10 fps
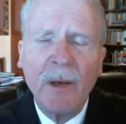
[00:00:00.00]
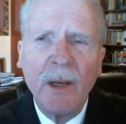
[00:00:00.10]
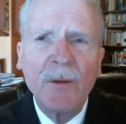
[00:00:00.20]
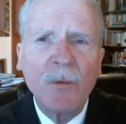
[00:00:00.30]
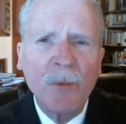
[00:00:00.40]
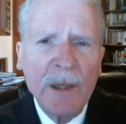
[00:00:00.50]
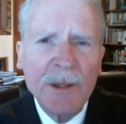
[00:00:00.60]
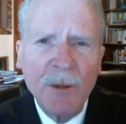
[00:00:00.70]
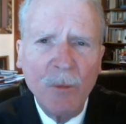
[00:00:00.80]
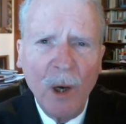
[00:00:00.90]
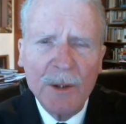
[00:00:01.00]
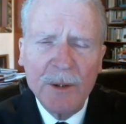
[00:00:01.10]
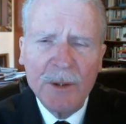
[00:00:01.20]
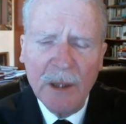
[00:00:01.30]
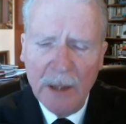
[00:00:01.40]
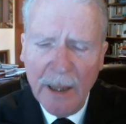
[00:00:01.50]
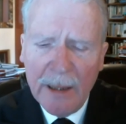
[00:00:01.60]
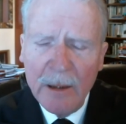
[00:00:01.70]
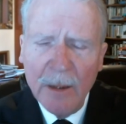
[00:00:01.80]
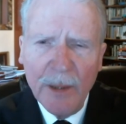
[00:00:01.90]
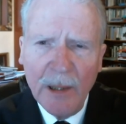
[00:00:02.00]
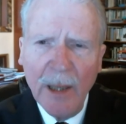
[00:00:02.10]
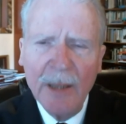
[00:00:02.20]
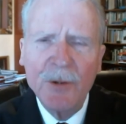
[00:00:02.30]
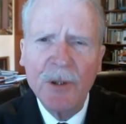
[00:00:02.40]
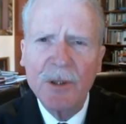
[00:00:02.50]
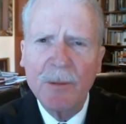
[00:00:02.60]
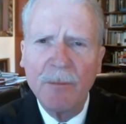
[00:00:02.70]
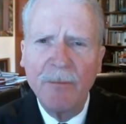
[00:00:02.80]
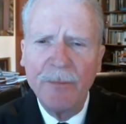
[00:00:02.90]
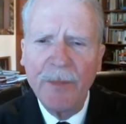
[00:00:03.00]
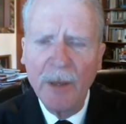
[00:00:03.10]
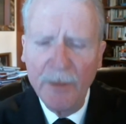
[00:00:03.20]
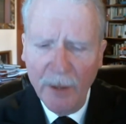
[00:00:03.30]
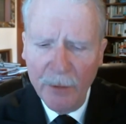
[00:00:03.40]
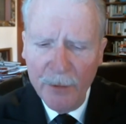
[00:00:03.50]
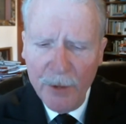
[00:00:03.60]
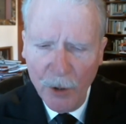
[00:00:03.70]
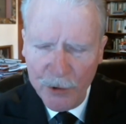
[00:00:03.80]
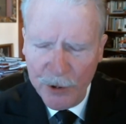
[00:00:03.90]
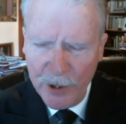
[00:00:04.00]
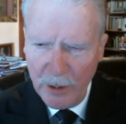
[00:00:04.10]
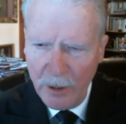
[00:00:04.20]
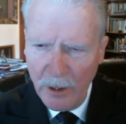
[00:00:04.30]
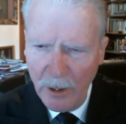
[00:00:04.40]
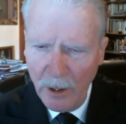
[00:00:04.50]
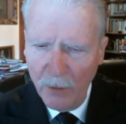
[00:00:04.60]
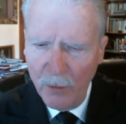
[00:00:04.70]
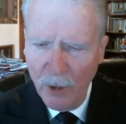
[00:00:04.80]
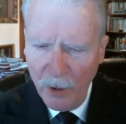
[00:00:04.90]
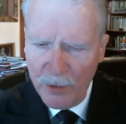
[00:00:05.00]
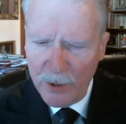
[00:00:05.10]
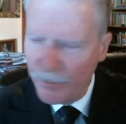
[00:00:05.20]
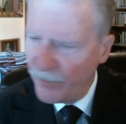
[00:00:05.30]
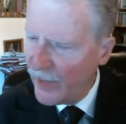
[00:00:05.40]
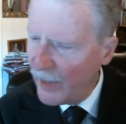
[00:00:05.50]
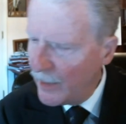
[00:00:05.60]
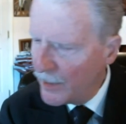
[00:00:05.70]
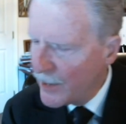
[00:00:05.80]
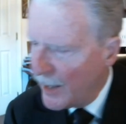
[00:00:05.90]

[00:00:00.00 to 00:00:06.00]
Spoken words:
And the reason was that late in the Middle Ages, another notion arose that is,